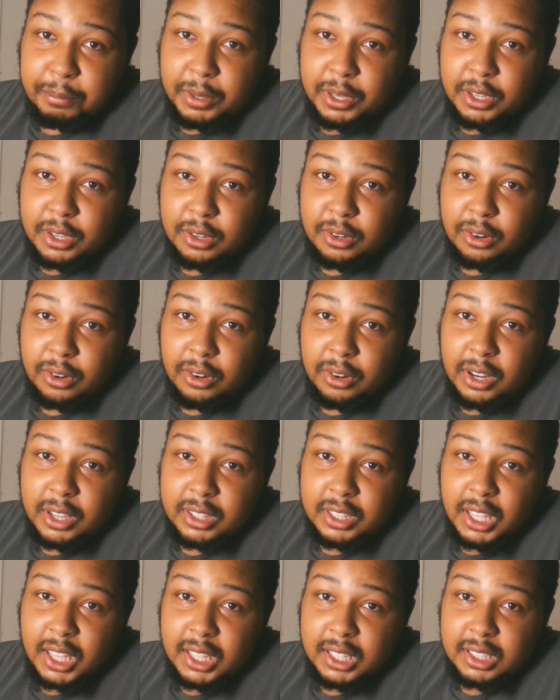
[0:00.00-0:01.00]
Peter,
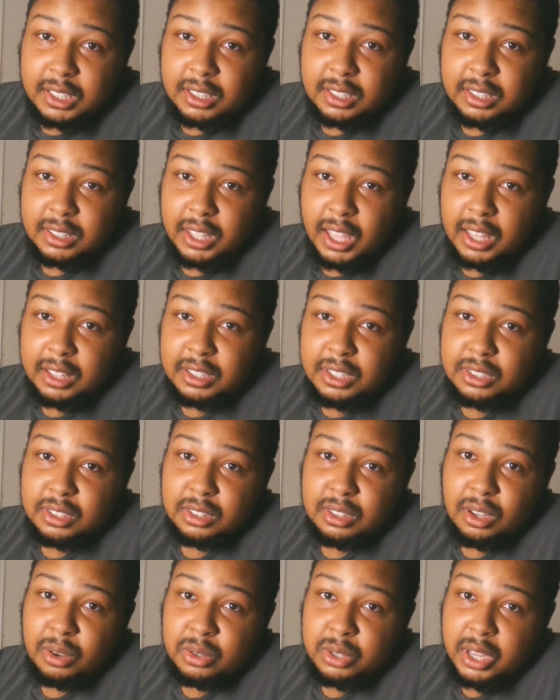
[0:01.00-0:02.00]
and then that leads to
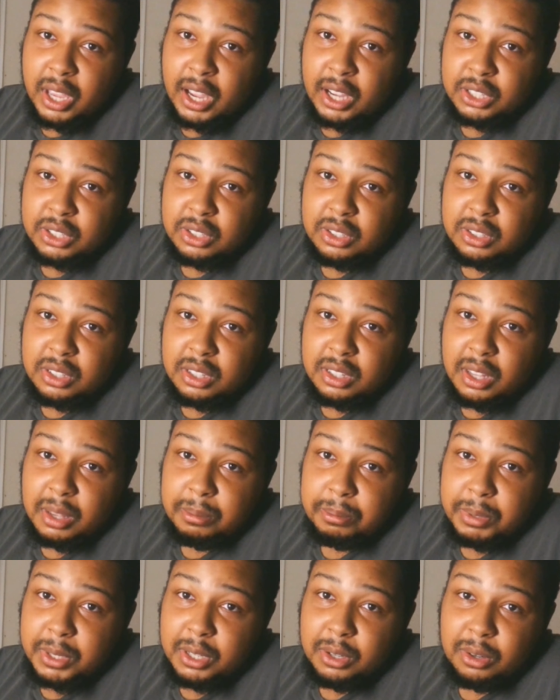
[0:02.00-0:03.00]
those actions, and
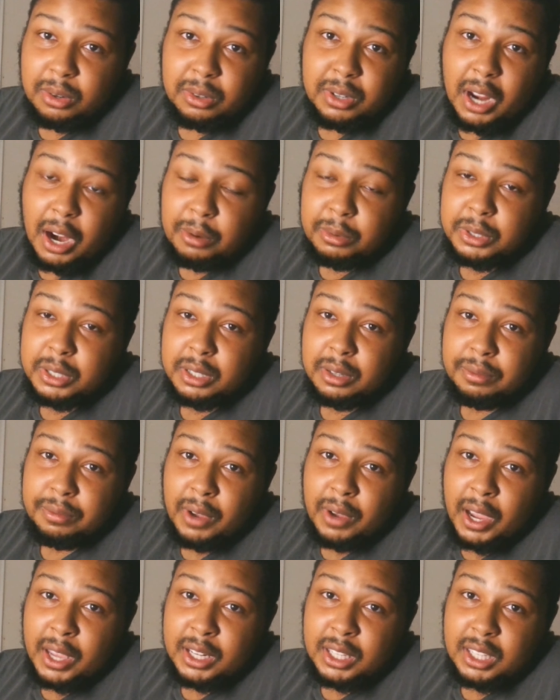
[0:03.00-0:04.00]
then Peter not really
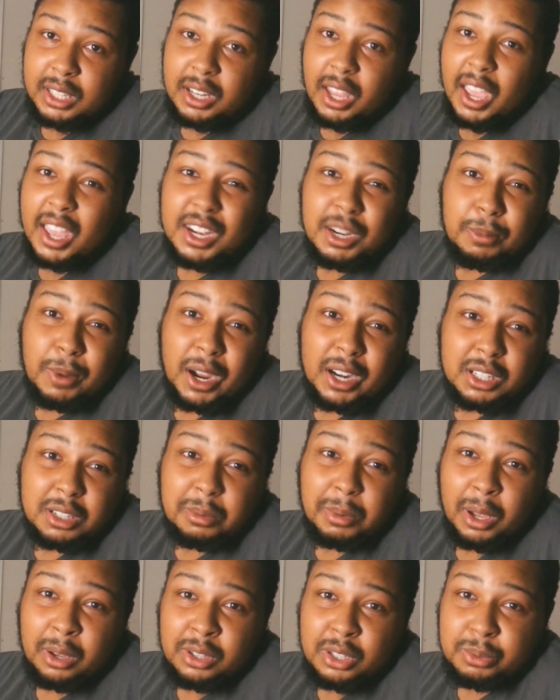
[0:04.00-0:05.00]
confiding in anybody
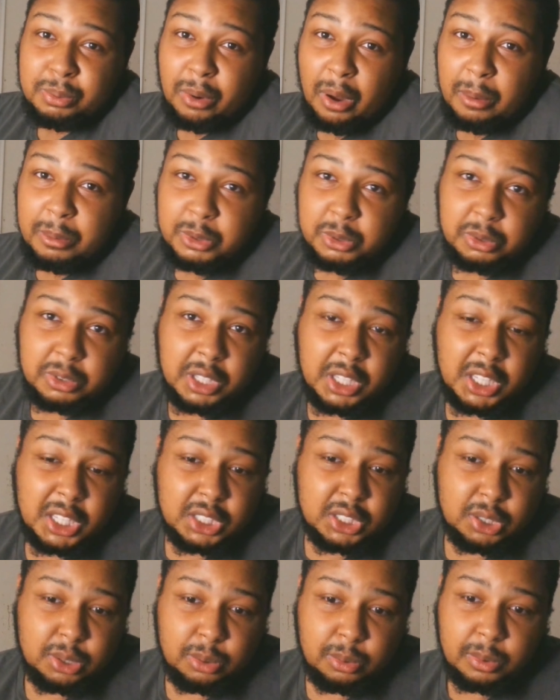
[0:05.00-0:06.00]
about his problems
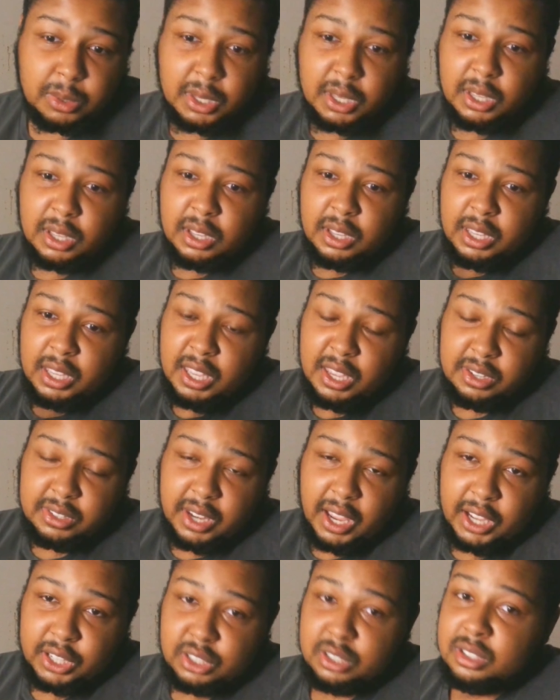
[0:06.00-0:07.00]
leading to his
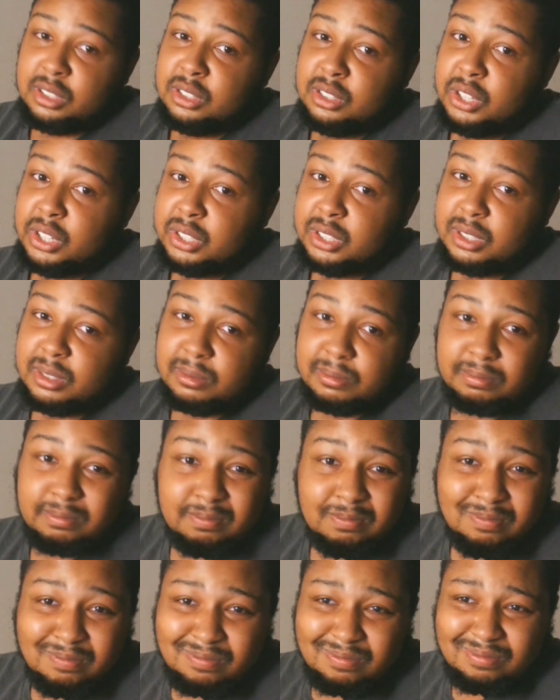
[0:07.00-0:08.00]
actions. Just
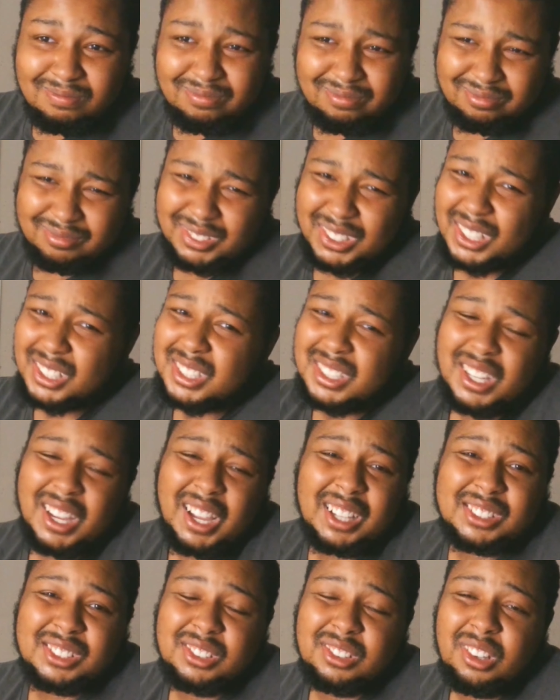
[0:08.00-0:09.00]

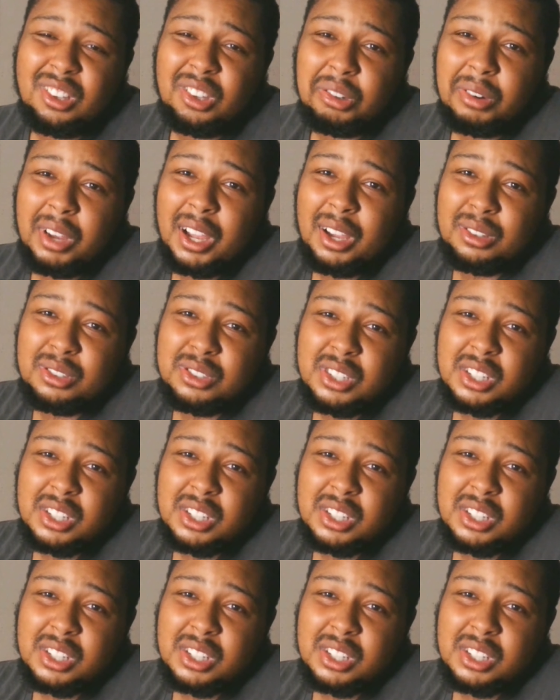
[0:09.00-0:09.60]
toxic all around.